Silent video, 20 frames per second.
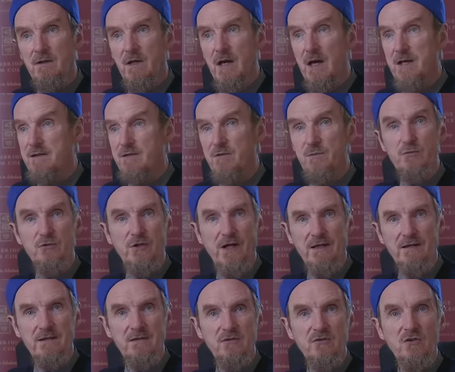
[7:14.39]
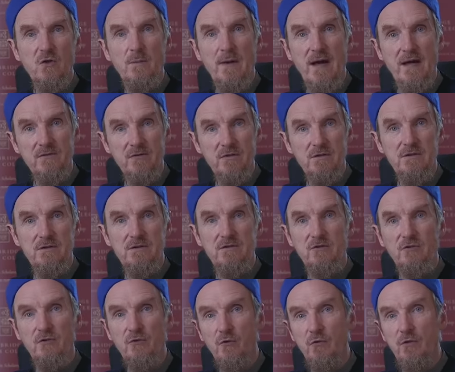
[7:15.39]
and its miraculous capacity to
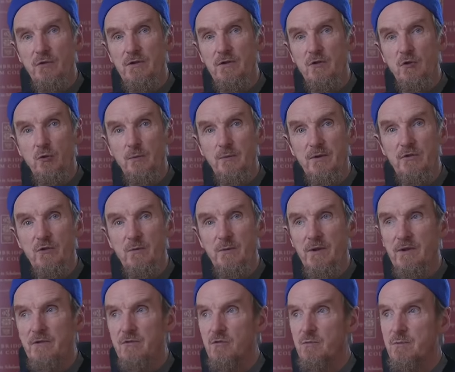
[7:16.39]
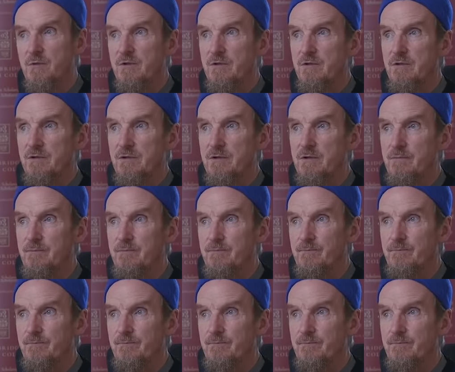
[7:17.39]
store enormous amounts of material.